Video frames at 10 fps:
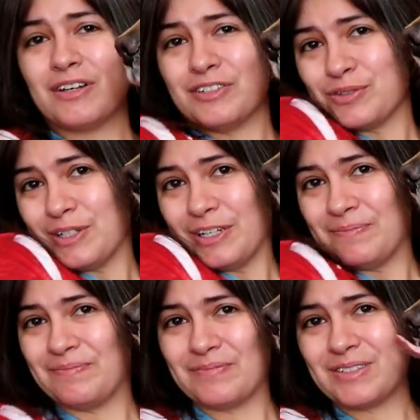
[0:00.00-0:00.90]
y'all
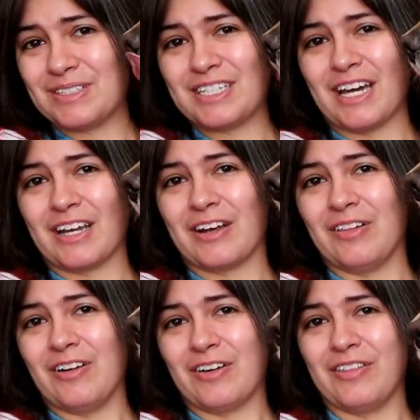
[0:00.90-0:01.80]
enjoy tagging
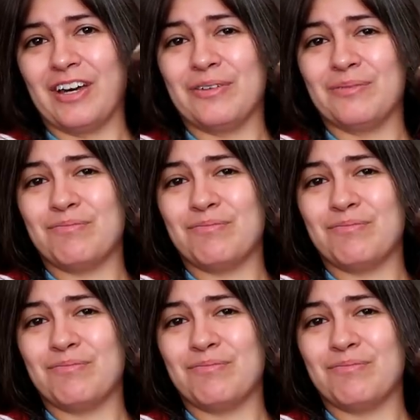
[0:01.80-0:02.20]
along on that